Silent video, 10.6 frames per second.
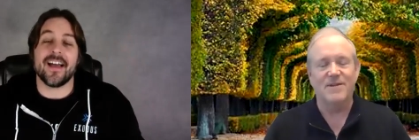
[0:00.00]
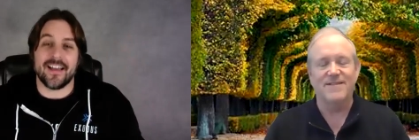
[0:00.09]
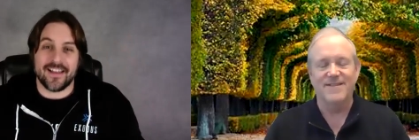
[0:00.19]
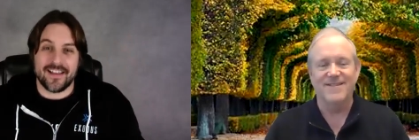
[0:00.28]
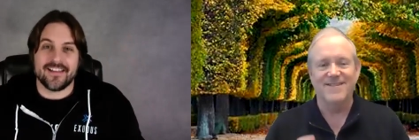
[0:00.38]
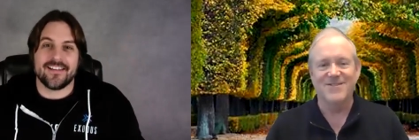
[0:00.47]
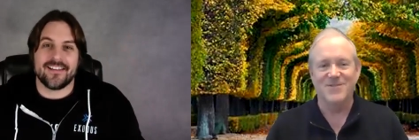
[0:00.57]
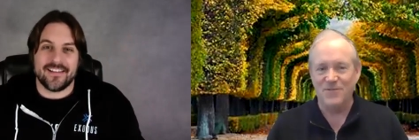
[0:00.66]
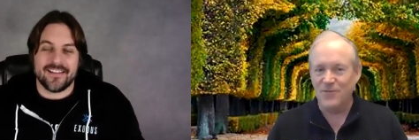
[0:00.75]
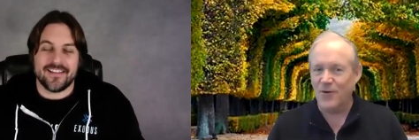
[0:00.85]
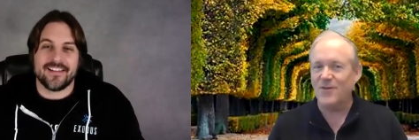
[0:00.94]
Speaker 1: but there's a
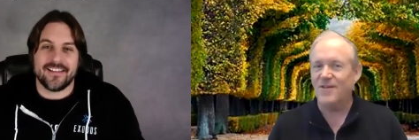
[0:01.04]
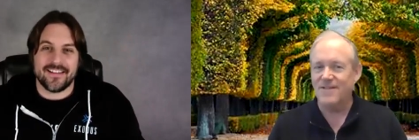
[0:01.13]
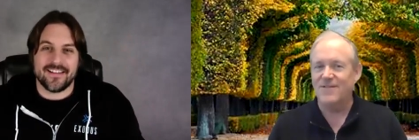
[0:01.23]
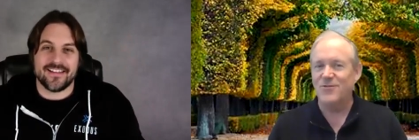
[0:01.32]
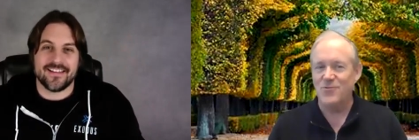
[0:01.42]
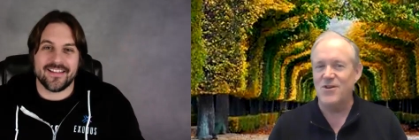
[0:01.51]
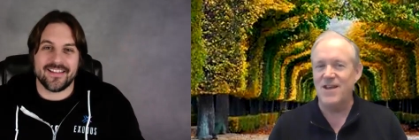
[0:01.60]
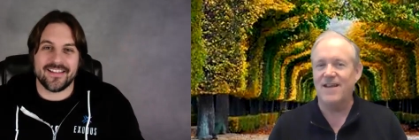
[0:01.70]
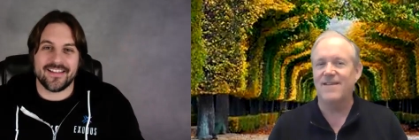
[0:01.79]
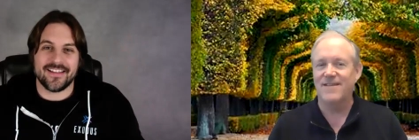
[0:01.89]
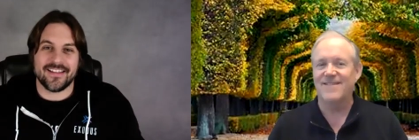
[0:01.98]
very
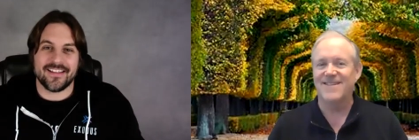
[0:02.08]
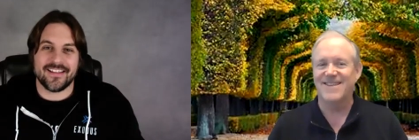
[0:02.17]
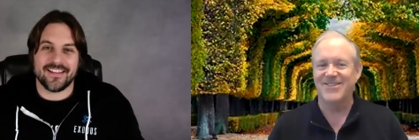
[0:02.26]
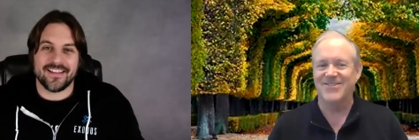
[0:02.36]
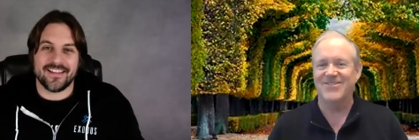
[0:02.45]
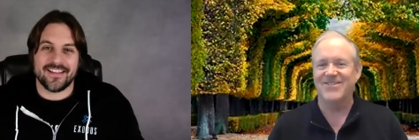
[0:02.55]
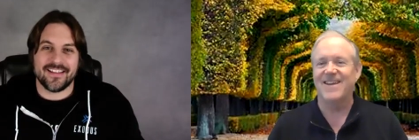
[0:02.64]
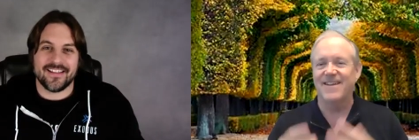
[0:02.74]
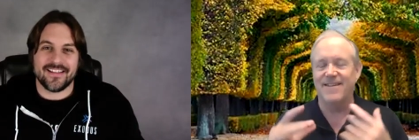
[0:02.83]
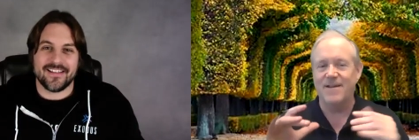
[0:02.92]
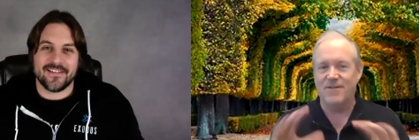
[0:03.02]
unique skill set
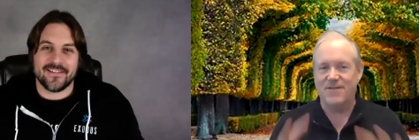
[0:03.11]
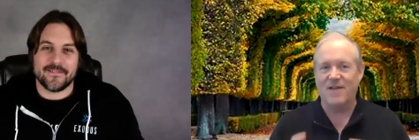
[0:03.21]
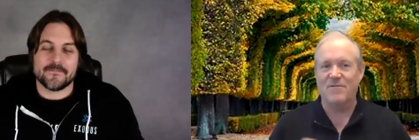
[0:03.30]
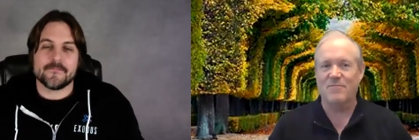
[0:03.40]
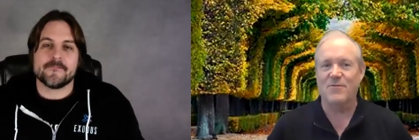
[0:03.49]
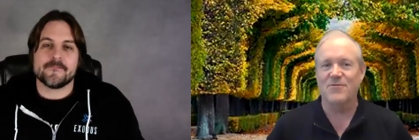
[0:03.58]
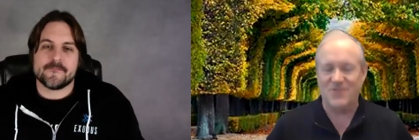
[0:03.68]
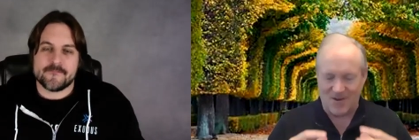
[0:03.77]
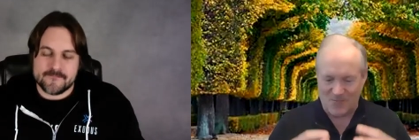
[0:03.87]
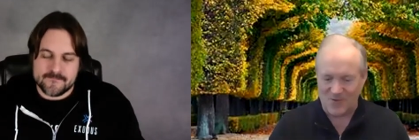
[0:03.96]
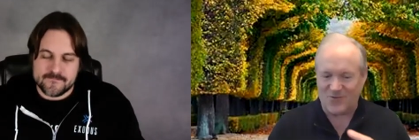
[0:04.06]
and, and type of person
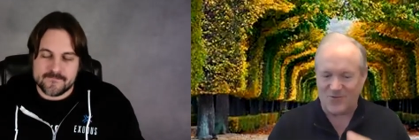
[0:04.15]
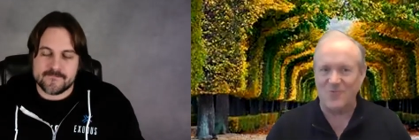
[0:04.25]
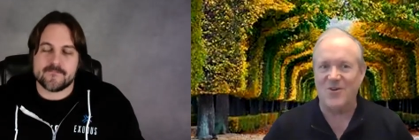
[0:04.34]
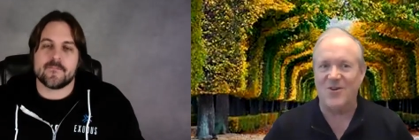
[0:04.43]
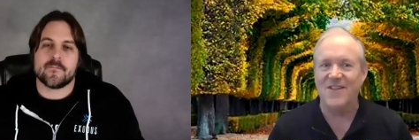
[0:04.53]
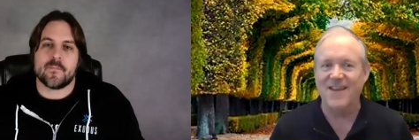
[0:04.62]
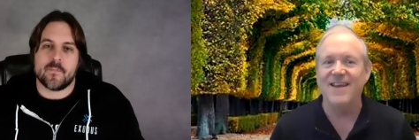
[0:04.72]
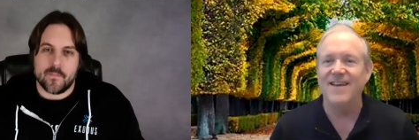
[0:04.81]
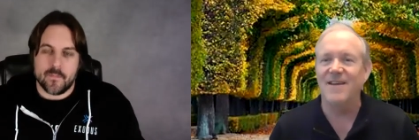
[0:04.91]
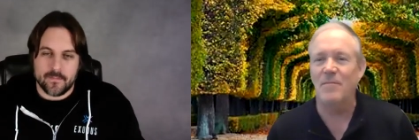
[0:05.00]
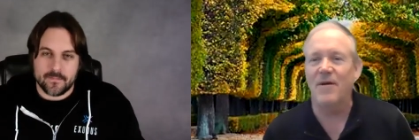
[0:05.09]
that wants to work on the
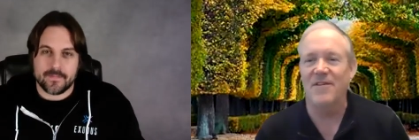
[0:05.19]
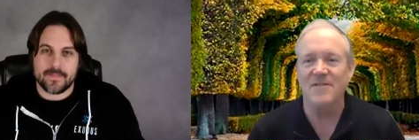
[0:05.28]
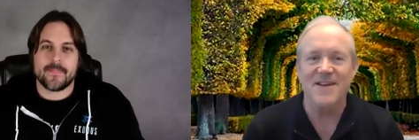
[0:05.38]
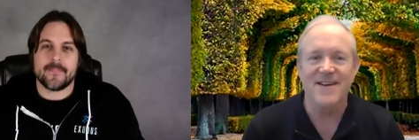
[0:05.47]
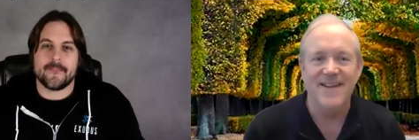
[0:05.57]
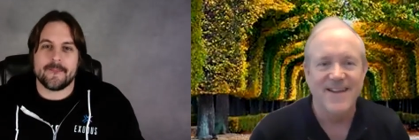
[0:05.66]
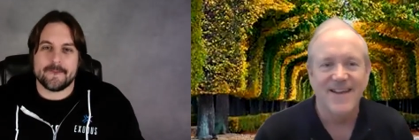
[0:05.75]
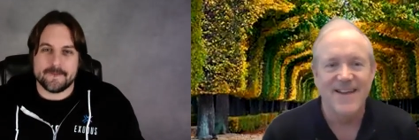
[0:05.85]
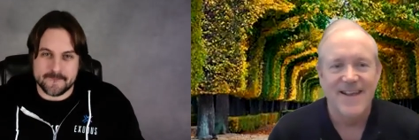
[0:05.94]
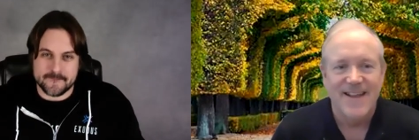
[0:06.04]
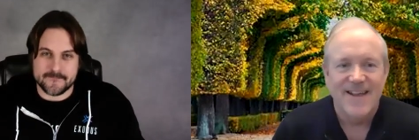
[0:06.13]
EE part of it.
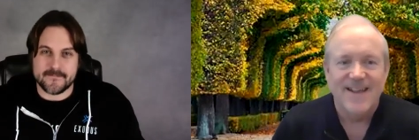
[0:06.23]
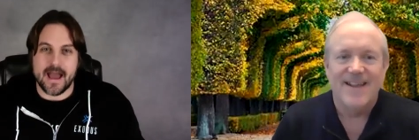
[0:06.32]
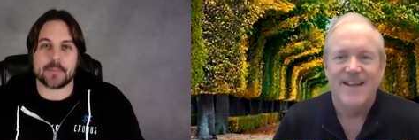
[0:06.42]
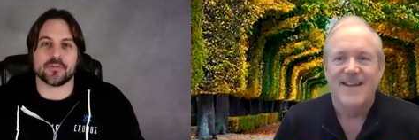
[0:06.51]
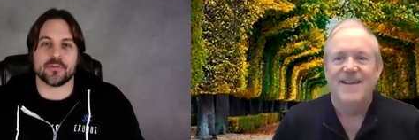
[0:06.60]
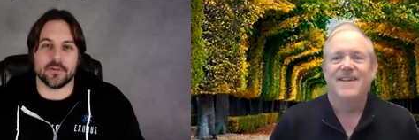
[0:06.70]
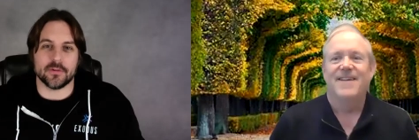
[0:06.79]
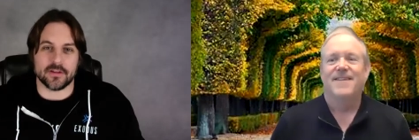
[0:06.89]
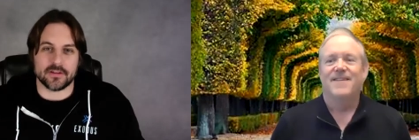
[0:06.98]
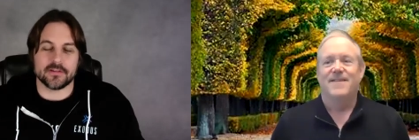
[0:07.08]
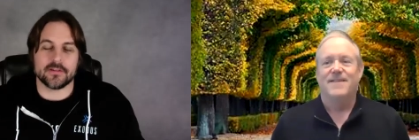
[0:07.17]
Mm-hmm, absolutely.
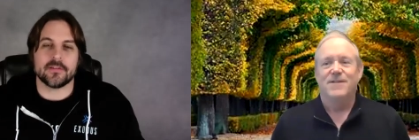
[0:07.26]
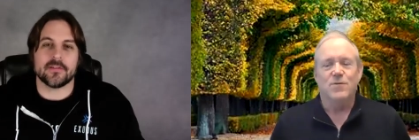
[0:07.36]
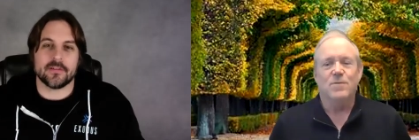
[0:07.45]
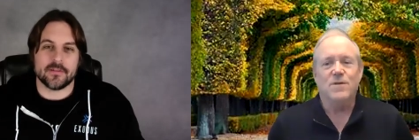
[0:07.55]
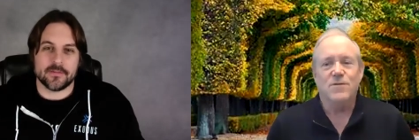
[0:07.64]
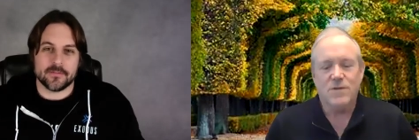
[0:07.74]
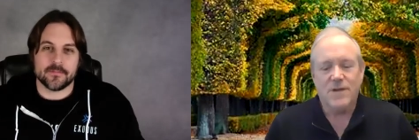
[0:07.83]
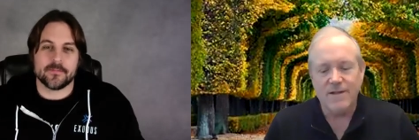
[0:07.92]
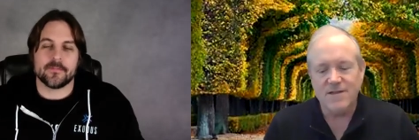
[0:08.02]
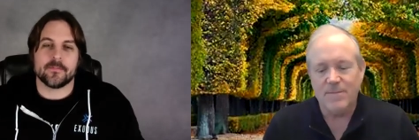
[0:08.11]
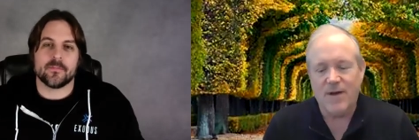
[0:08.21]
So, so
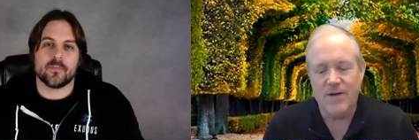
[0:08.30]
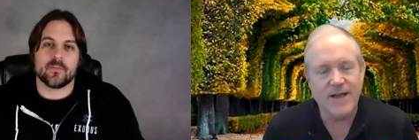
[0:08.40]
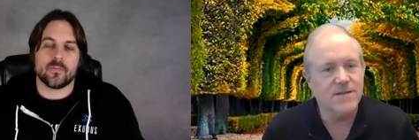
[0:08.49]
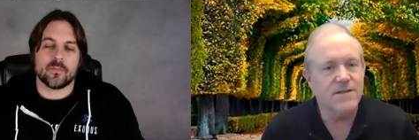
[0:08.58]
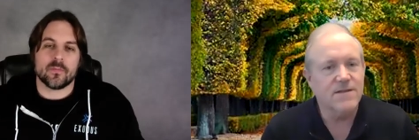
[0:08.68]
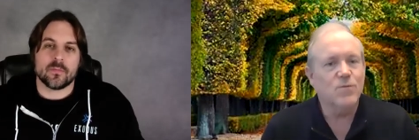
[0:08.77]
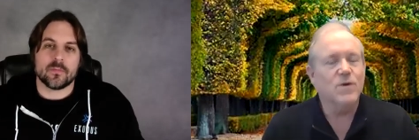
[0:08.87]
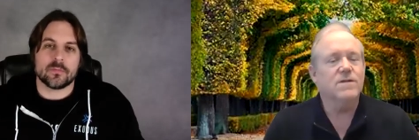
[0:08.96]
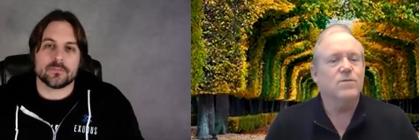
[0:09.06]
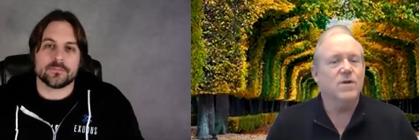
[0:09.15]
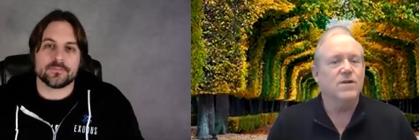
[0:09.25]
tell us about Exodus.
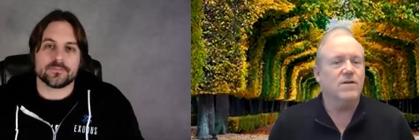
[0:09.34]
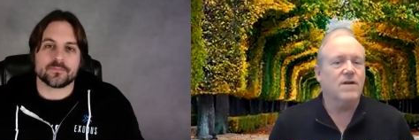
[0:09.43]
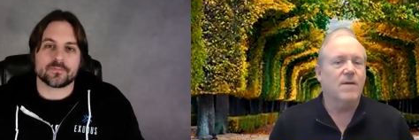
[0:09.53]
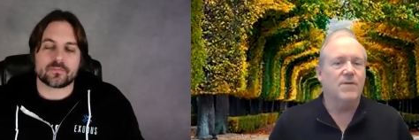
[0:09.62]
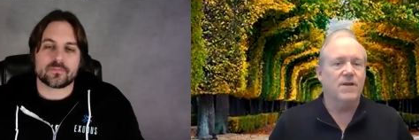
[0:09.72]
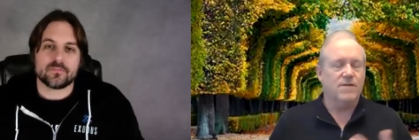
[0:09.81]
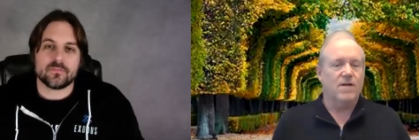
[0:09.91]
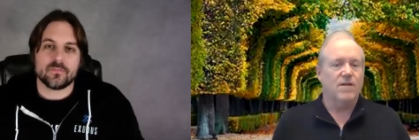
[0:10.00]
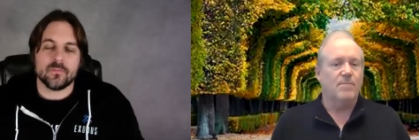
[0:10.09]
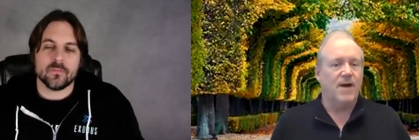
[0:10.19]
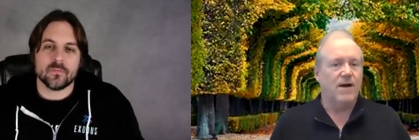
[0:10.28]
What what your company is
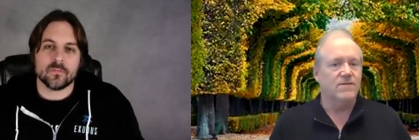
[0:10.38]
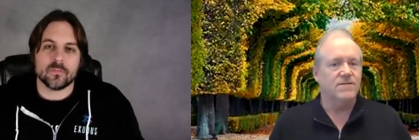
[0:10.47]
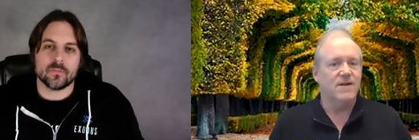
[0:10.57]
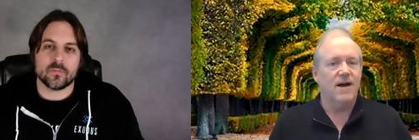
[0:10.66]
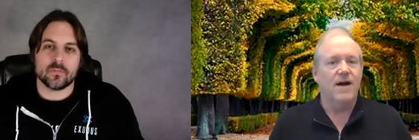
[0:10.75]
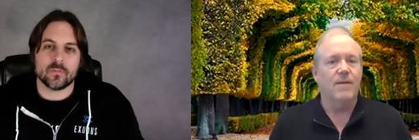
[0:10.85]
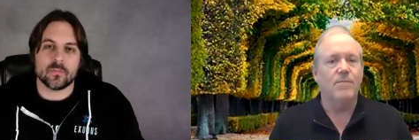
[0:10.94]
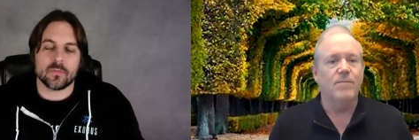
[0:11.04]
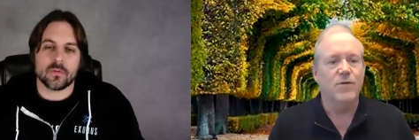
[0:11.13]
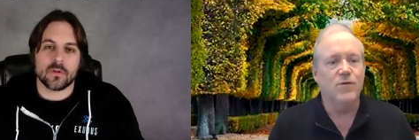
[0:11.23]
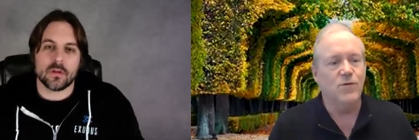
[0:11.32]
all about?
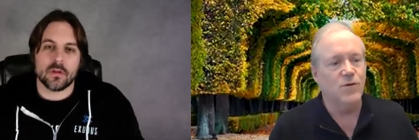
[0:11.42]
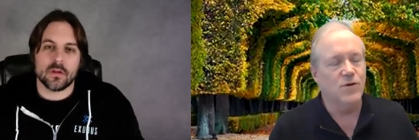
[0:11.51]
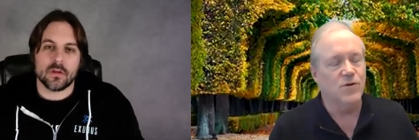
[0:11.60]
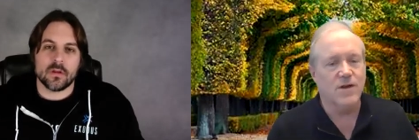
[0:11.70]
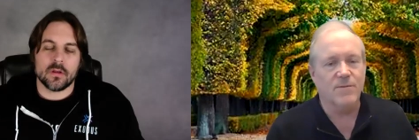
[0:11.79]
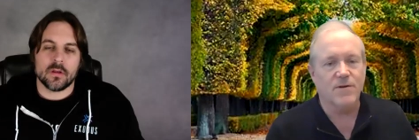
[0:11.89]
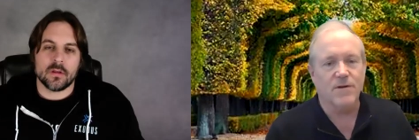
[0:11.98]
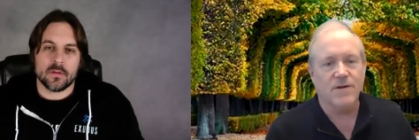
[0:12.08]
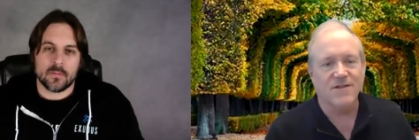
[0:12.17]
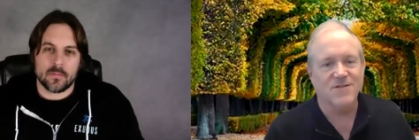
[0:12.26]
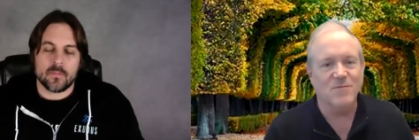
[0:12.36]
Um, who your typical
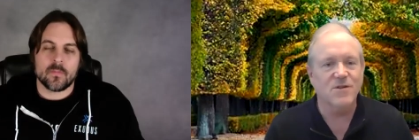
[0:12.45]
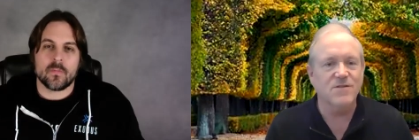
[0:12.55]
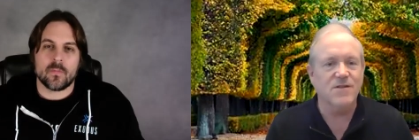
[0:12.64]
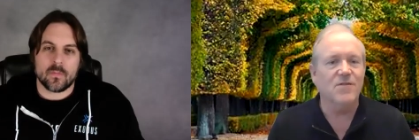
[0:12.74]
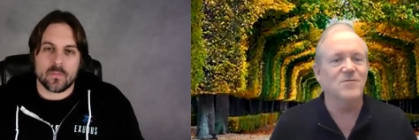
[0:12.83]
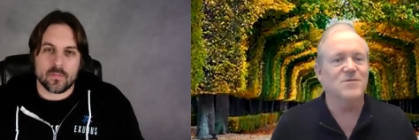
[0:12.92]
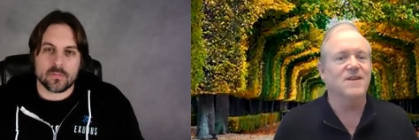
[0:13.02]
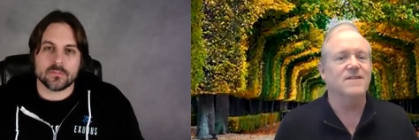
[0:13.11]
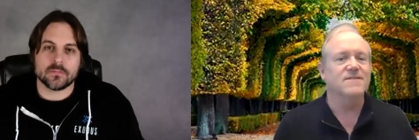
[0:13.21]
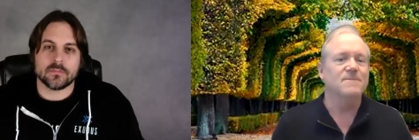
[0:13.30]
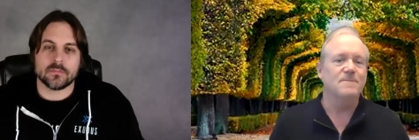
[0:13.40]
customer is? All those
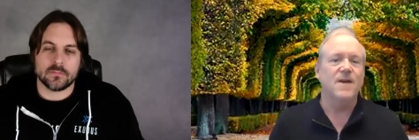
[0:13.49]
things.